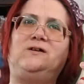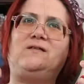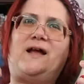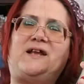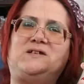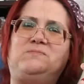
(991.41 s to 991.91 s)

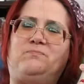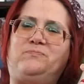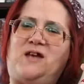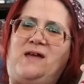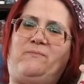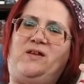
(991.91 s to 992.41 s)
like
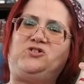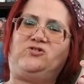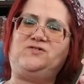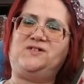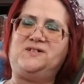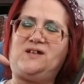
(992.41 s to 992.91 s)
take
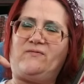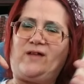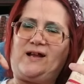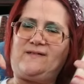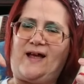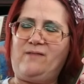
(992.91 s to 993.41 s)
pictures and stuff
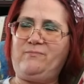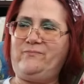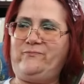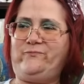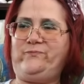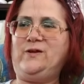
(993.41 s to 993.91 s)
like that
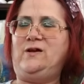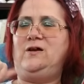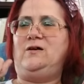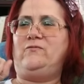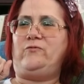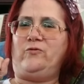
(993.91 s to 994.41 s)

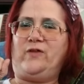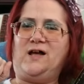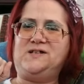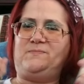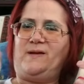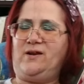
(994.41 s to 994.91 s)
for the
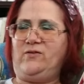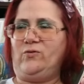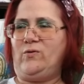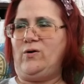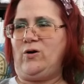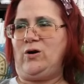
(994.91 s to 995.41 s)
husband and
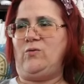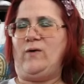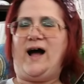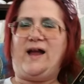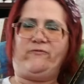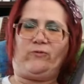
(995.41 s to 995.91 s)
or a
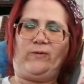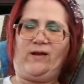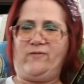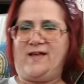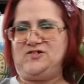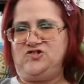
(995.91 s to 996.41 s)
wife or
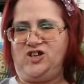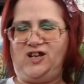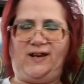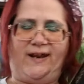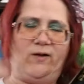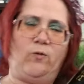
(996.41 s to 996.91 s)
whatever that's
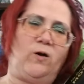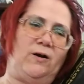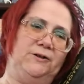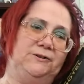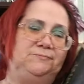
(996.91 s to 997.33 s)
cheating or